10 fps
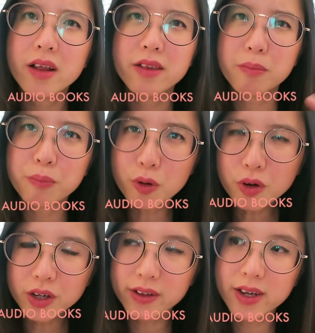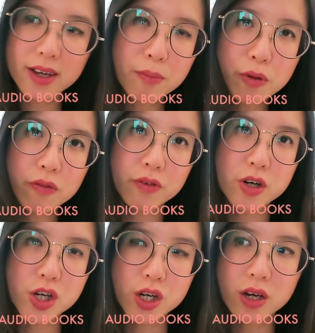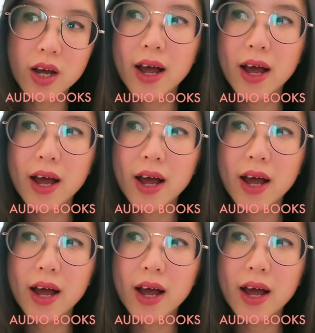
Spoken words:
the book, the ebook version,